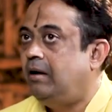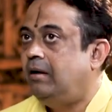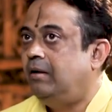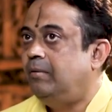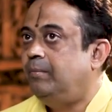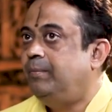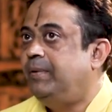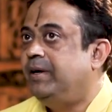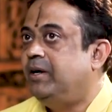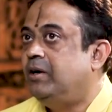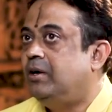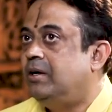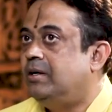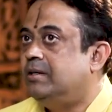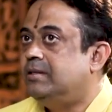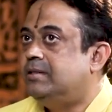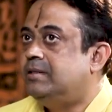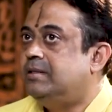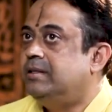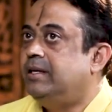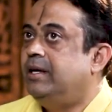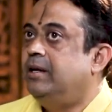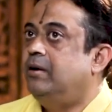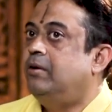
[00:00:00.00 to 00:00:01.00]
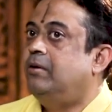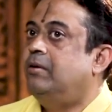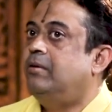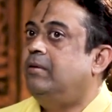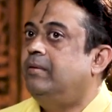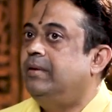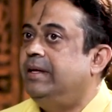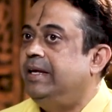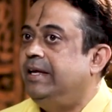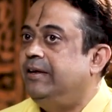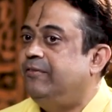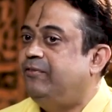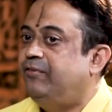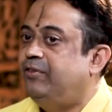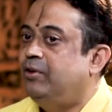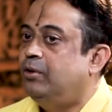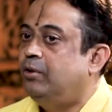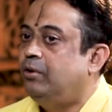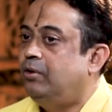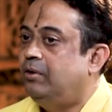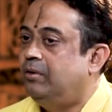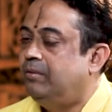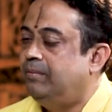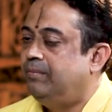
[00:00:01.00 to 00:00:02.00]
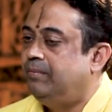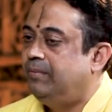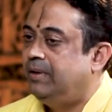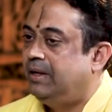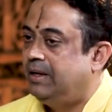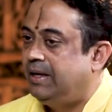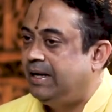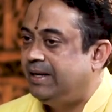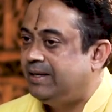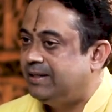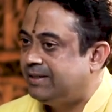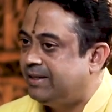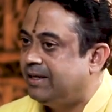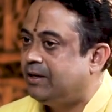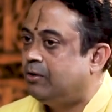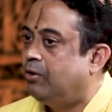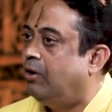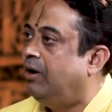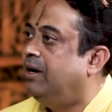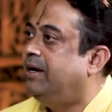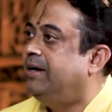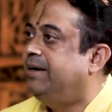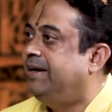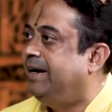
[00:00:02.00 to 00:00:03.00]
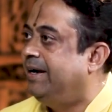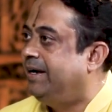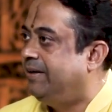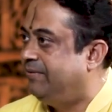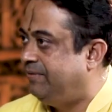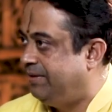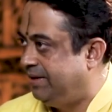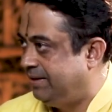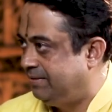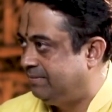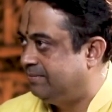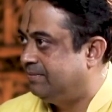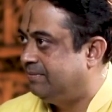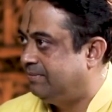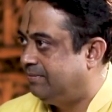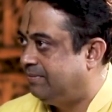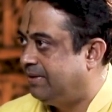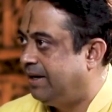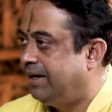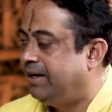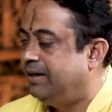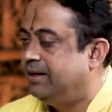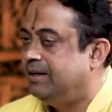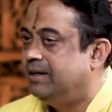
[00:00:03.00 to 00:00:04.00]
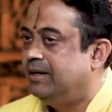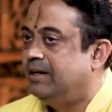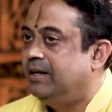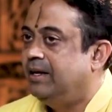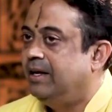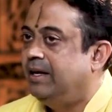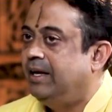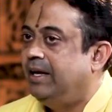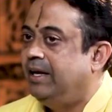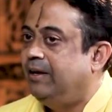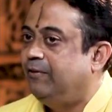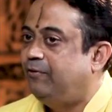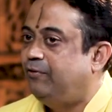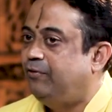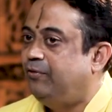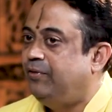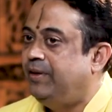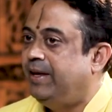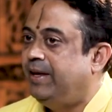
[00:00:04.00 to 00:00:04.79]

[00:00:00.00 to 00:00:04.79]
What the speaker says: Because, if you, let us say qualitatively, right? If